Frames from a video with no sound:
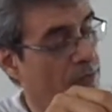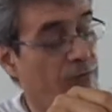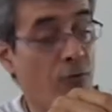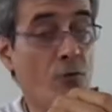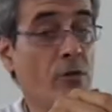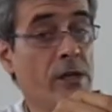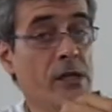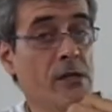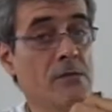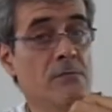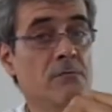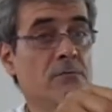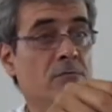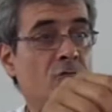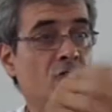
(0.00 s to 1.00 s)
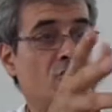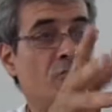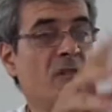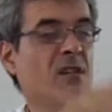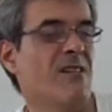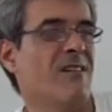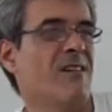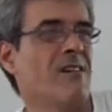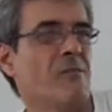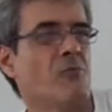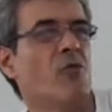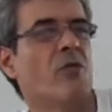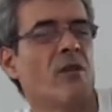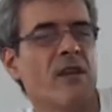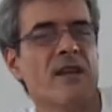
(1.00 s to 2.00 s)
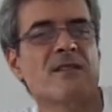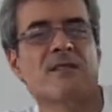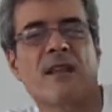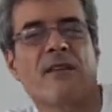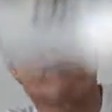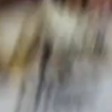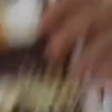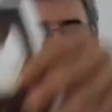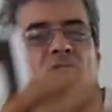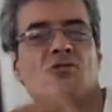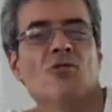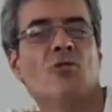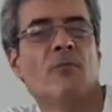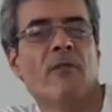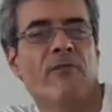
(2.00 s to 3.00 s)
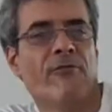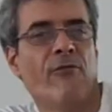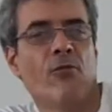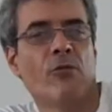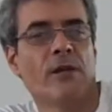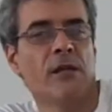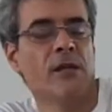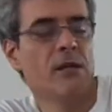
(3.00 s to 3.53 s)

40, to be uh, more or less like from issue number 40,